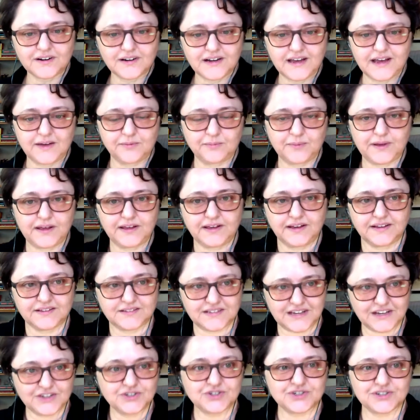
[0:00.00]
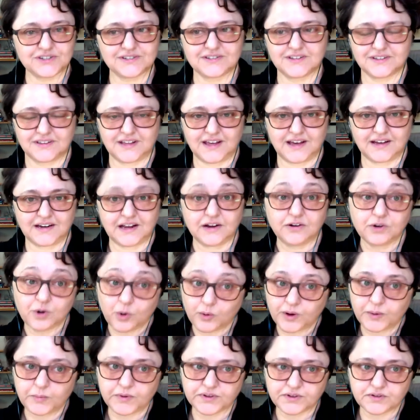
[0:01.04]
and paying attention to that and
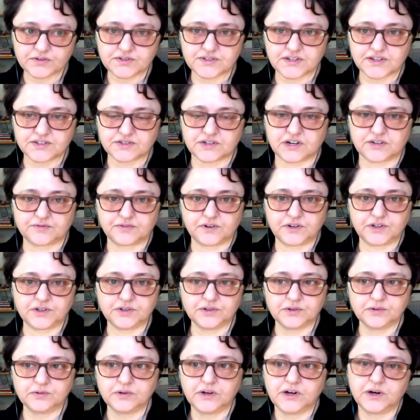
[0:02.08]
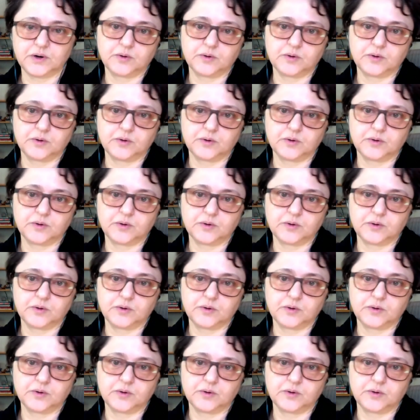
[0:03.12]
knowing what those things are for you